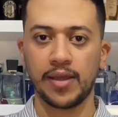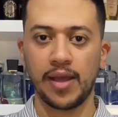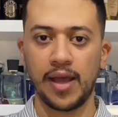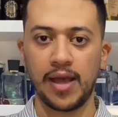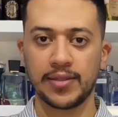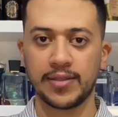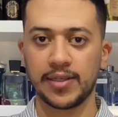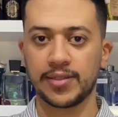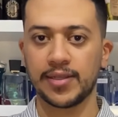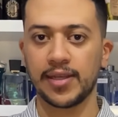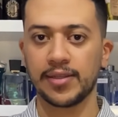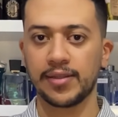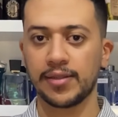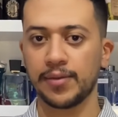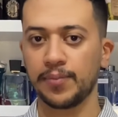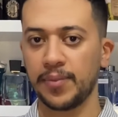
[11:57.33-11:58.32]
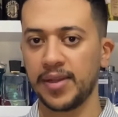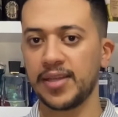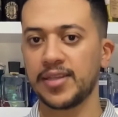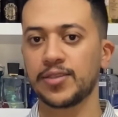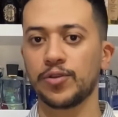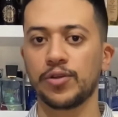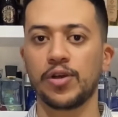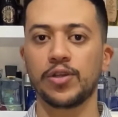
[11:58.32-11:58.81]
as I said, please
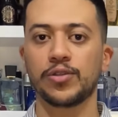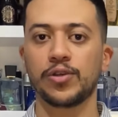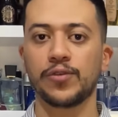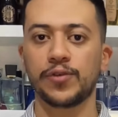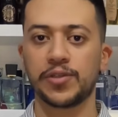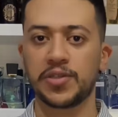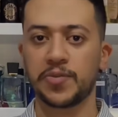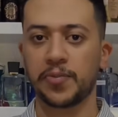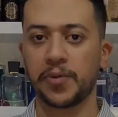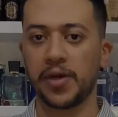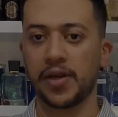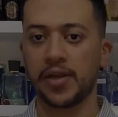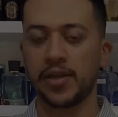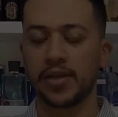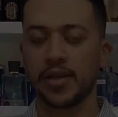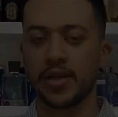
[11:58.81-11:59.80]
do not overspray.